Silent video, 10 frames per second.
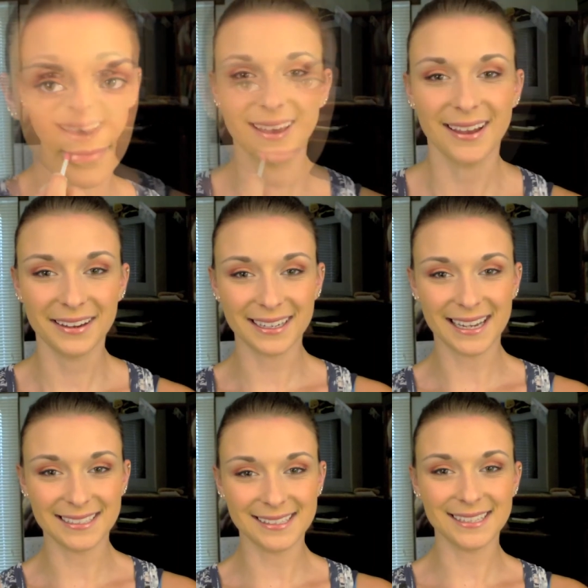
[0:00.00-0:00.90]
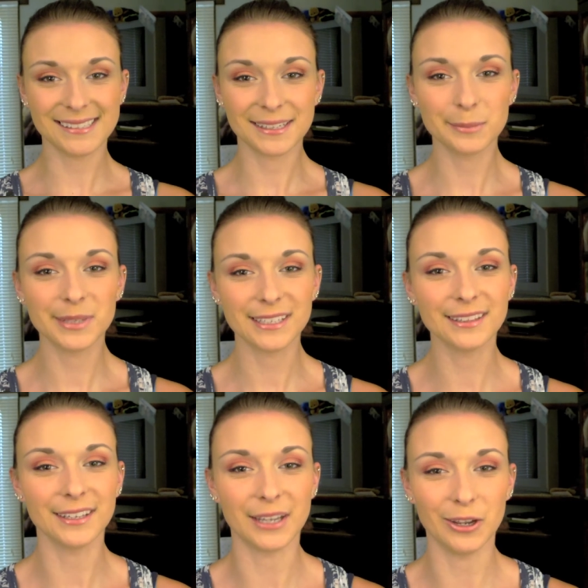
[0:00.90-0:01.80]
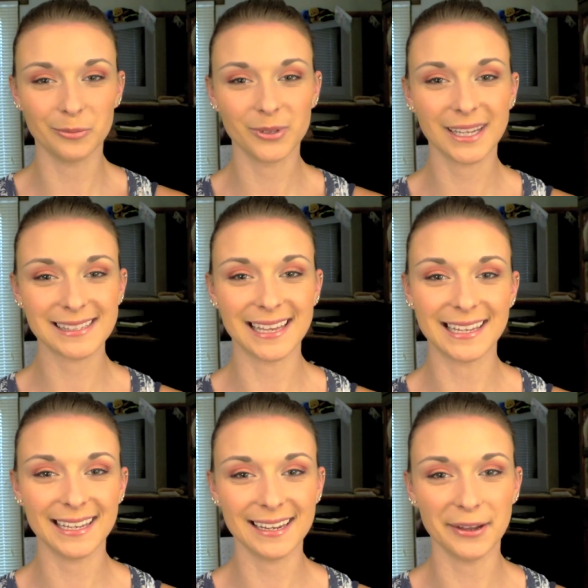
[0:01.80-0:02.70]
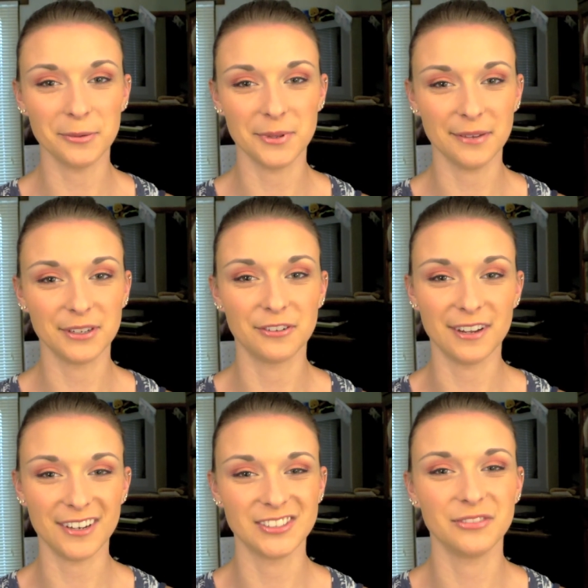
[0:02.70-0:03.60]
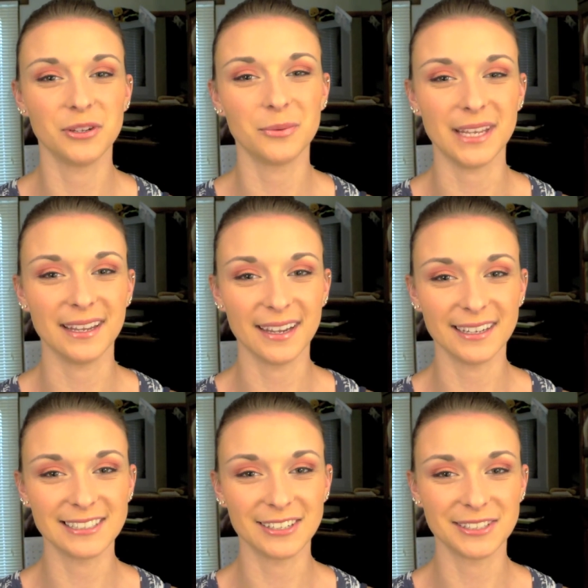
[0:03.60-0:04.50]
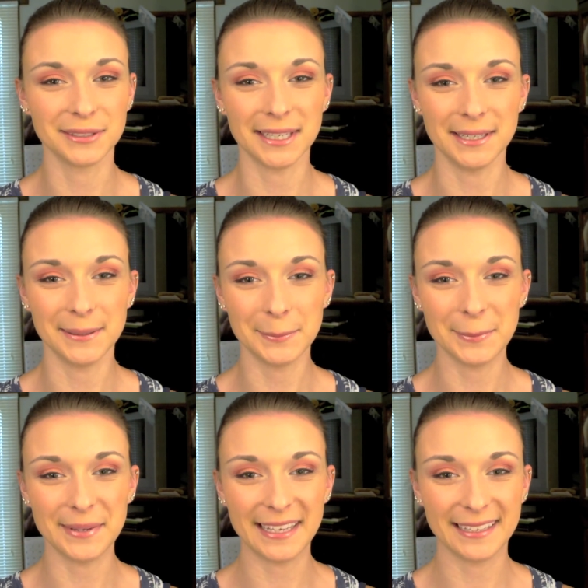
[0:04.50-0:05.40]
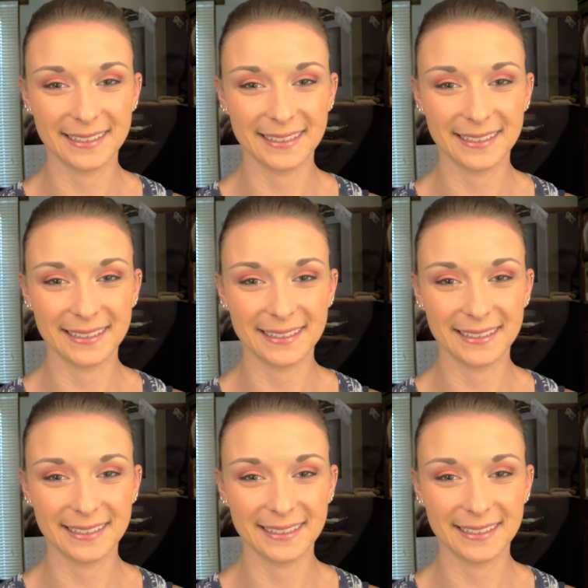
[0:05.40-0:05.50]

Alright guys, and that's the completed look. I hope you guys like it, and I hope you have a great rest of your week. I'll talk to you later. Bye.